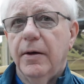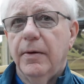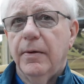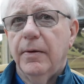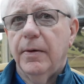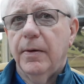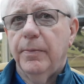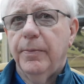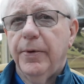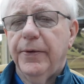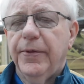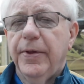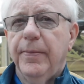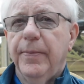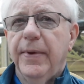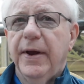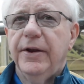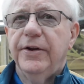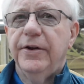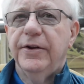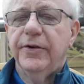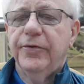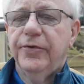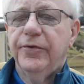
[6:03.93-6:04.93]
But the
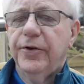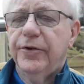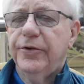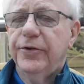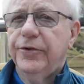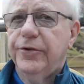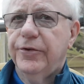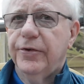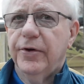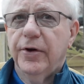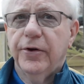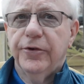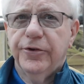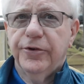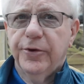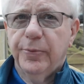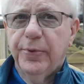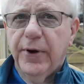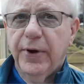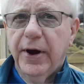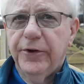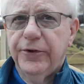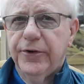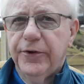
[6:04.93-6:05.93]
main difference,
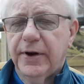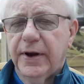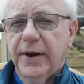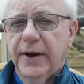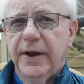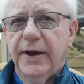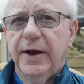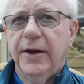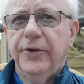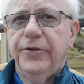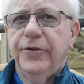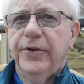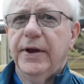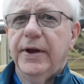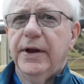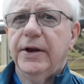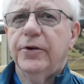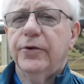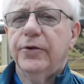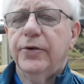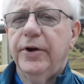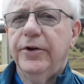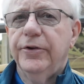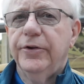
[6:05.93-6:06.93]
unsurprisingly, is the
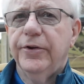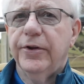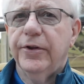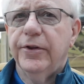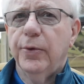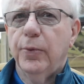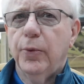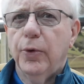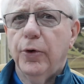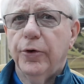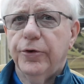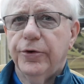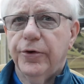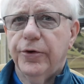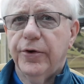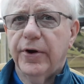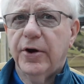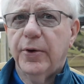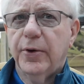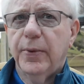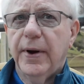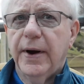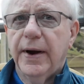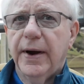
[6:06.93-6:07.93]
increase in the water
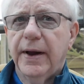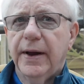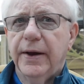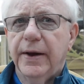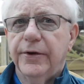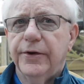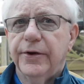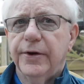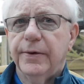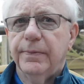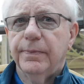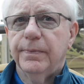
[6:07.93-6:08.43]
required.